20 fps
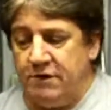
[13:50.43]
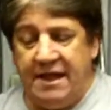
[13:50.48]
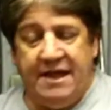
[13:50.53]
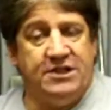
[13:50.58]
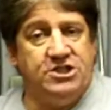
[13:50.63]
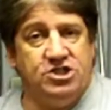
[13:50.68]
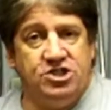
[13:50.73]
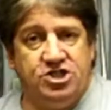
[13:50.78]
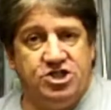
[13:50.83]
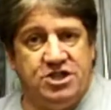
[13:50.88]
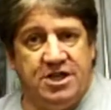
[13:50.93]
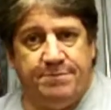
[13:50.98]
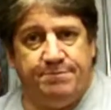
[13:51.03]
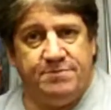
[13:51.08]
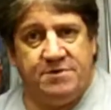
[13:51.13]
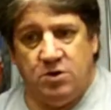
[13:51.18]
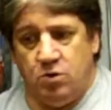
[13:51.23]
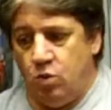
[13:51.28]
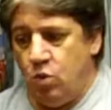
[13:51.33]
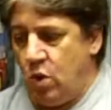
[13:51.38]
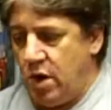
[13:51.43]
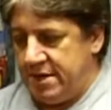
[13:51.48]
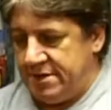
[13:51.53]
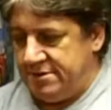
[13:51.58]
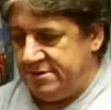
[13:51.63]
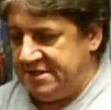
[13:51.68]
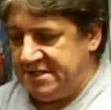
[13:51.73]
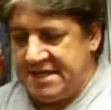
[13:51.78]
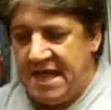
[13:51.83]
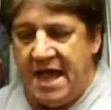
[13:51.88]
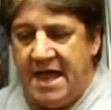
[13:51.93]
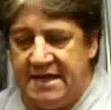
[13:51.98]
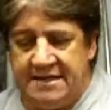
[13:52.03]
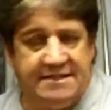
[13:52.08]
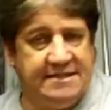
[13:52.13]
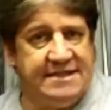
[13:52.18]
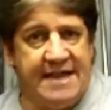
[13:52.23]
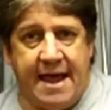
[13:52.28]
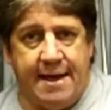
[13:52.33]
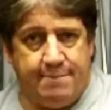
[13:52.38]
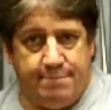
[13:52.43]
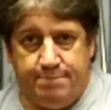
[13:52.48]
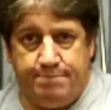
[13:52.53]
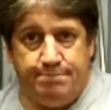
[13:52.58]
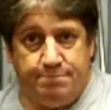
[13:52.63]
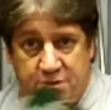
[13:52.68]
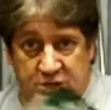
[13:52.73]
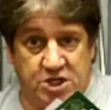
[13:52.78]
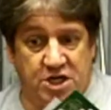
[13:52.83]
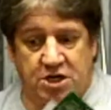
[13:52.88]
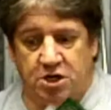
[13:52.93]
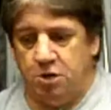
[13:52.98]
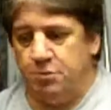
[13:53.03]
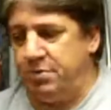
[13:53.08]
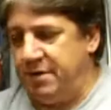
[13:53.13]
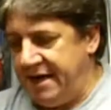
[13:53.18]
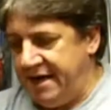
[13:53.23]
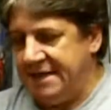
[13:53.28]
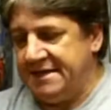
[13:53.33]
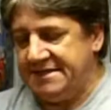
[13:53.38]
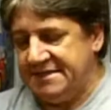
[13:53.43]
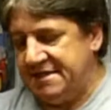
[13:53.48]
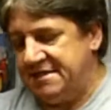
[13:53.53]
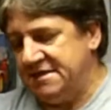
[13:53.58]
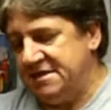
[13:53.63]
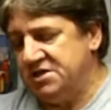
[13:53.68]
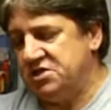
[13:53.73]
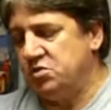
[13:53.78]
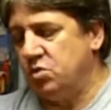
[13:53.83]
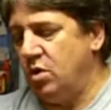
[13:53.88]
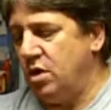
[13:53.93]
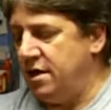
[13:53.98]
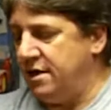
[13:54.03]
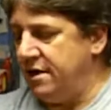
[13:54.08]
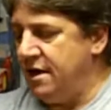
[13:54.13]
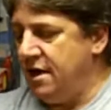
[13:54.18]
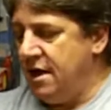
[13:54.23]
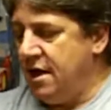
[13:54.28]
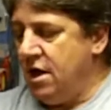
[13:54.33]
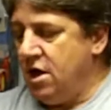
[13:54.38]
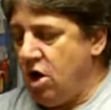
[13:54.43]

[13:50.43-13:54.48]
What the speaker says: relationship to what size that particular plane is to this one.